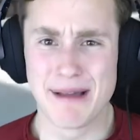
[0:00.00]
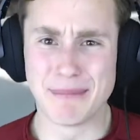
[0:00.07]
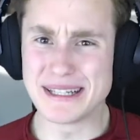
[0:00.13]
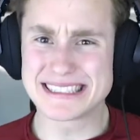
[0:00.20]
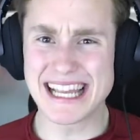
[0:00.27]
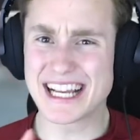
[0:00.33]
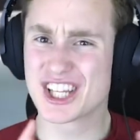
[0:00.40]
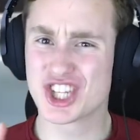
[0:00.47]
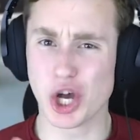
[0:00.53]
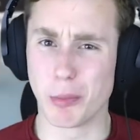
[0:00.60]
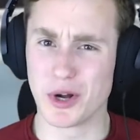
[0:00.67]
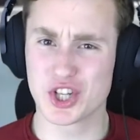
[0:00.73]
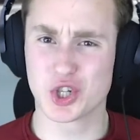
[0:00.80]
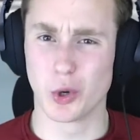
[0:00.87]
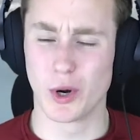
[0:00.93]
Must take so
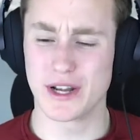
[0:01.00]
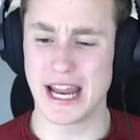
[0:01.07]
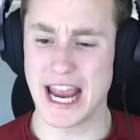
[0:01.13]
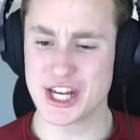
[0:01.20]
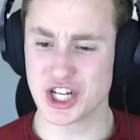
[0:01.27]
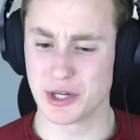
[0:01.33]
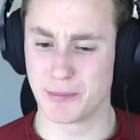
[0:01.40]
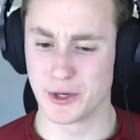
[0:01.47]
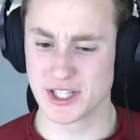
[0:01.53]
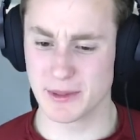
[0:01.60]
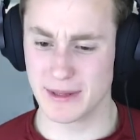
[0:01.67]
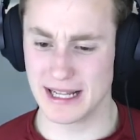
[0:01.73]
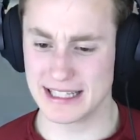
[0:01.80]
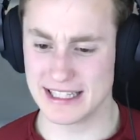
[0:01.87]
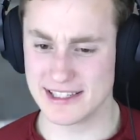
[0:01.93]
much coordination to pull
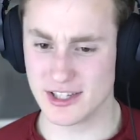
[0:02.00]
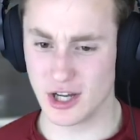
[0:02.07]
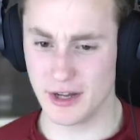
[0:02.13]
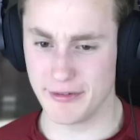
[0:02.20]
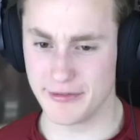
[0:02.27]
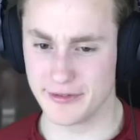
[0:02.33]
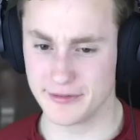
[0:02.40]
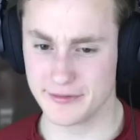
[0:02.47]
something like this off.